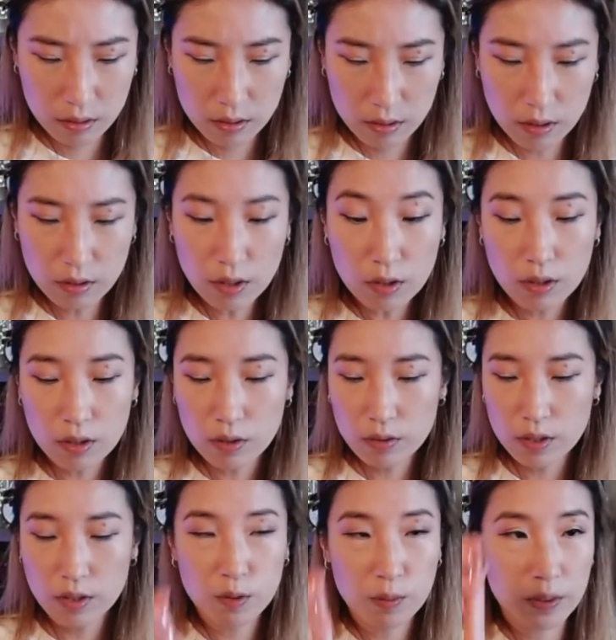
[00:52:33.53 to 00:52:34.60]
Oh, no, no, no, it's a
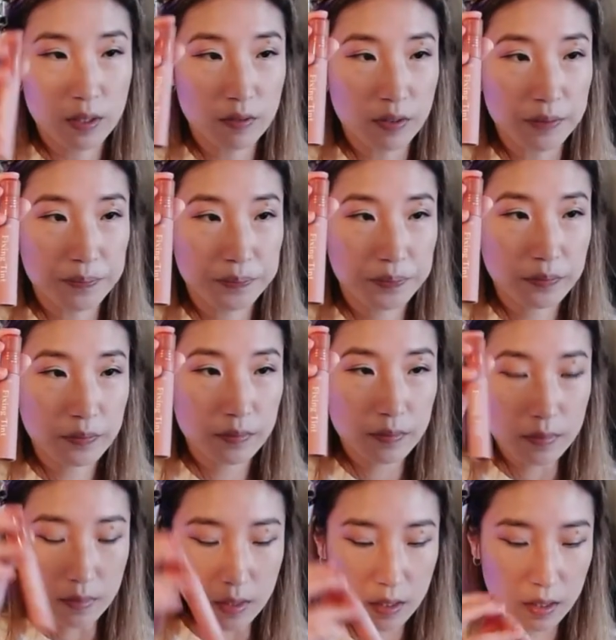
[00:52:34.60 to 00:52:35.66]
little bit different.
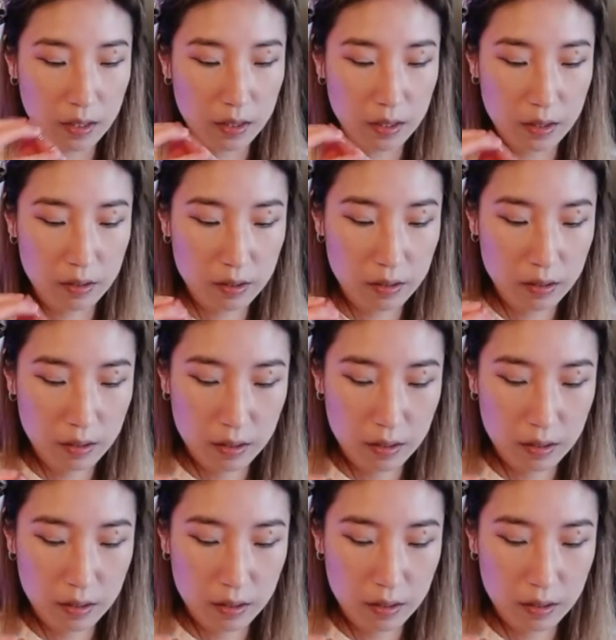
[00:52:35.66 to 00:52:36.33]
I got this.